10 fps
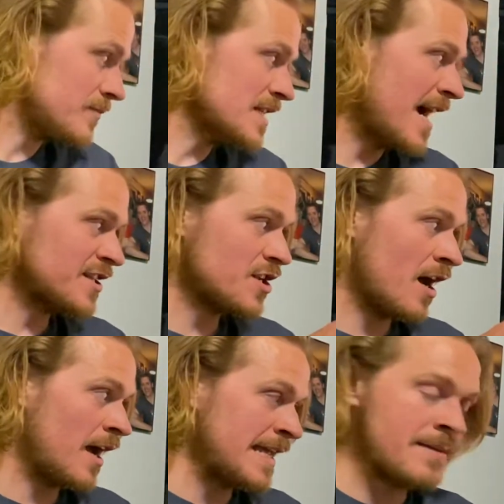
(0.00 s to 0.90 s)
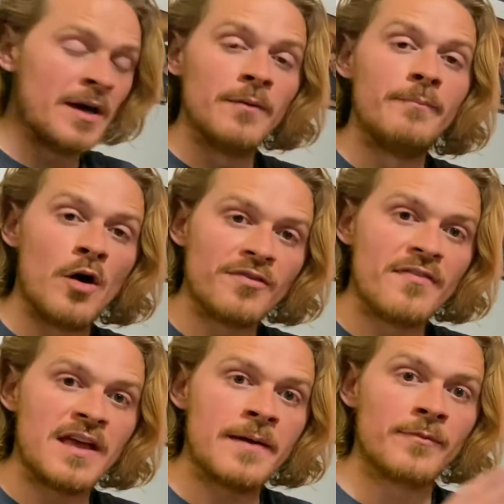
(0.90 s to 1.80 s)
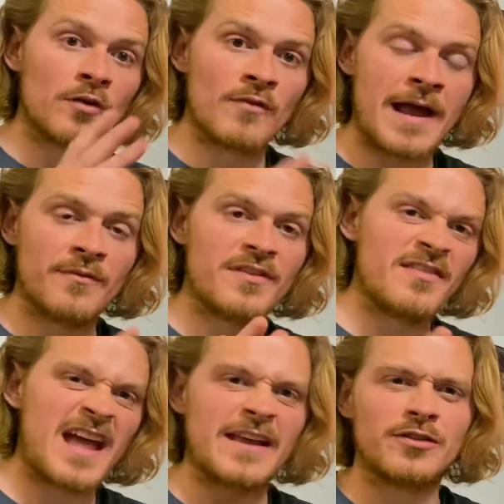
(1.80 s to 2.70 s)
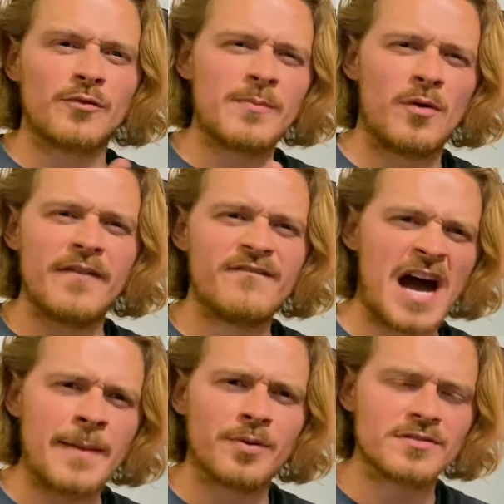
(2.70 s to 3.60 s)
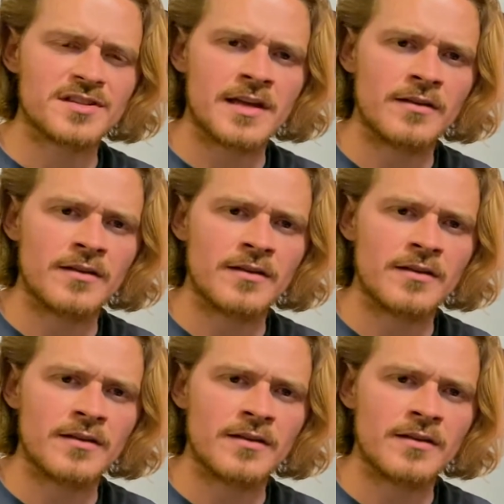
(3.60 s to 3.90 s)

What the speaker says: I emailed both of them. They're right within like 3.5%